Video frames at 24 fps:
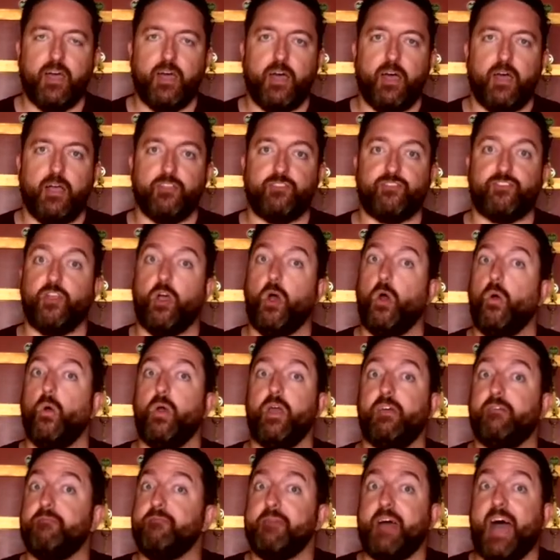So
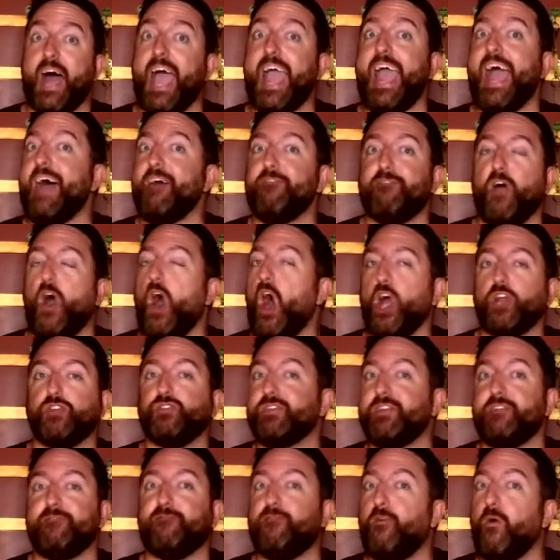I have
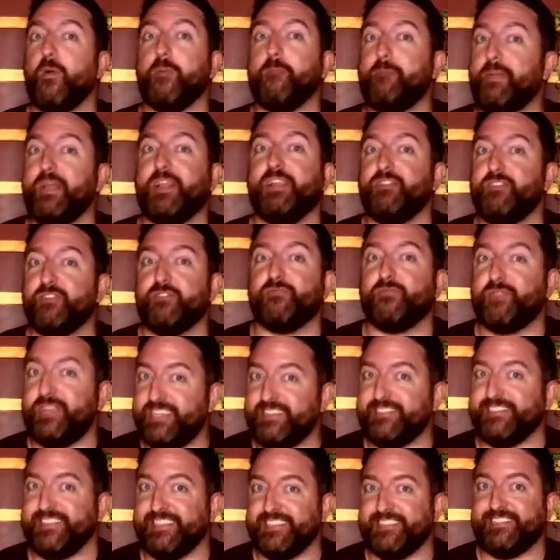104 billion
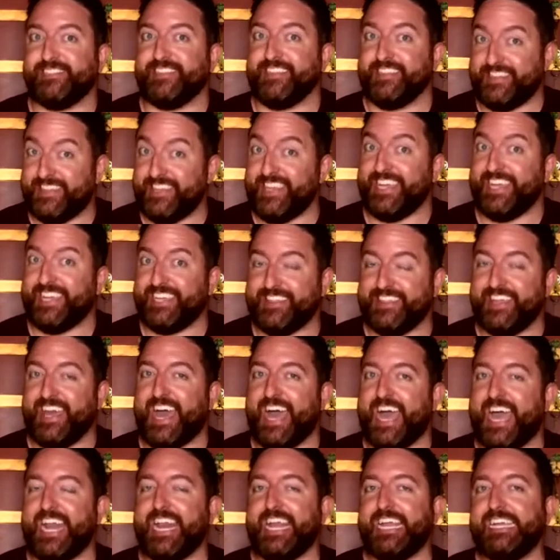reasons to think
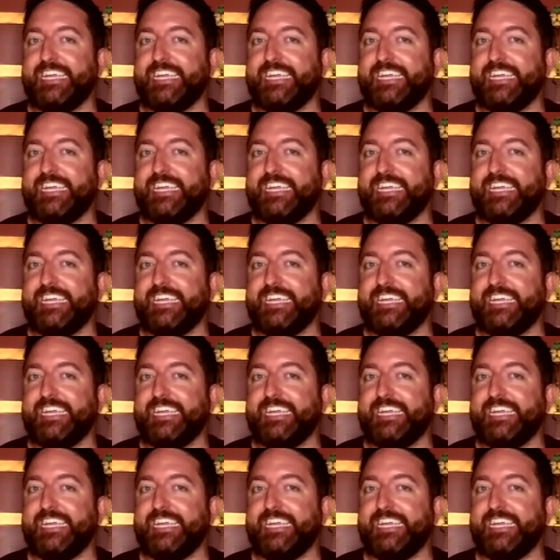that,